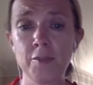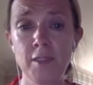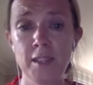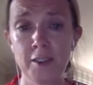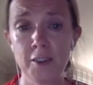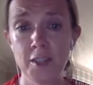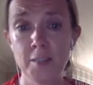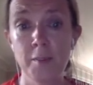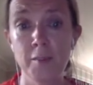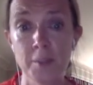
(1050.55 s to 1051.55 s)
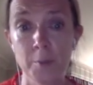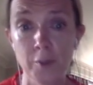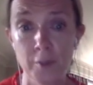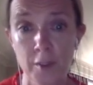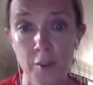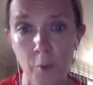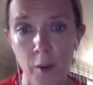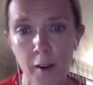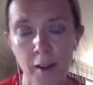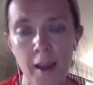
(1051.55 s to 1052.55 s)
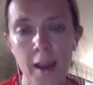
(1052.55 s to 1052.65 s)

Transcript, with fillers: research is pivotal to our work,